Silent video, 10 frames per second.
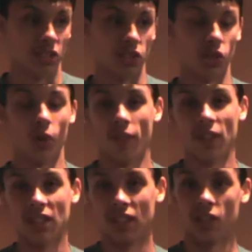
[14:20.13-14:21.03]
Do you have
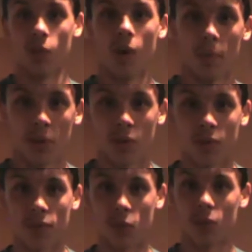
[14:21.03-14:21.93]
anything you want me to
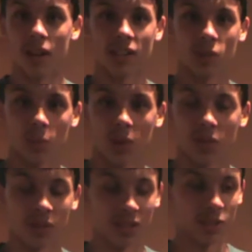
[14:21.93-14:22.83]
review next,
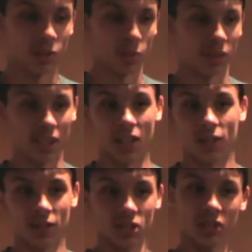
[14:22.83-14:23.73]
whether it deals with
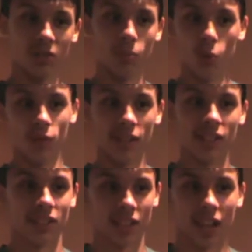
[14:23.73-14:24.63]
television,
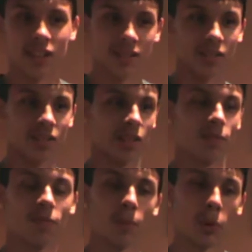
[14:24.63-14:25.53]
movies, not
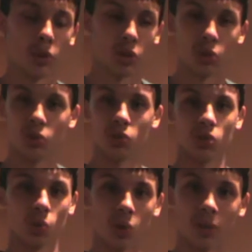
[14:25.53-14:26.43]

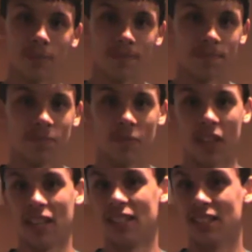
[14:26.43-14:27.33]
infomercials, or
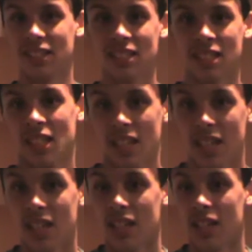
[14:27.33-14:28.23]
things?
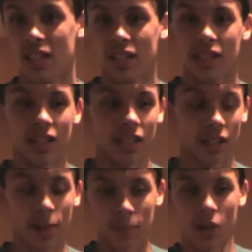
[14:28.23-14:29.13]

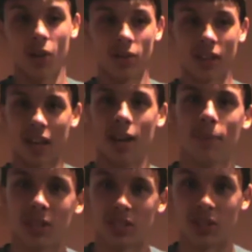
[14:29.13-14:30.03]
Let me know in the
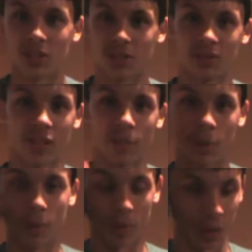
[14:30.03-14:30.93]
comments, and also tell
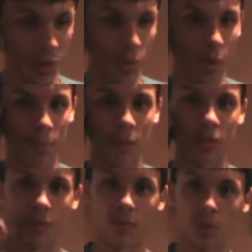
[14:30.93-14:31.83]
me what you want me
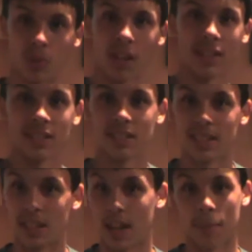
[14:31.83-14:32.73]
to review
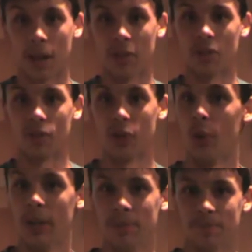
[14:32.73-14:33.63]
next, and I might
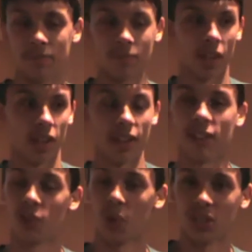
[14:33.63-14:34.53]
review it.
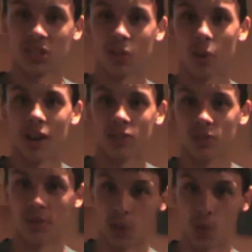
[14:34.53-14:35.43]
Thanks for watching The Wild
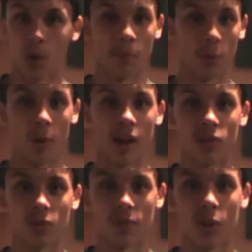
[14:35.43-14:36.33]
Review. I'm The
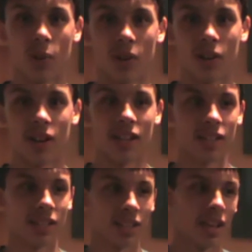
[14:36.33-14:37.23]
Wild Reviewer,
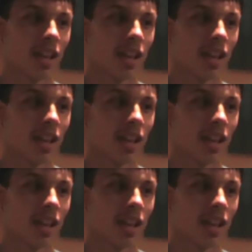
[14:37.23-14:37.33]
and...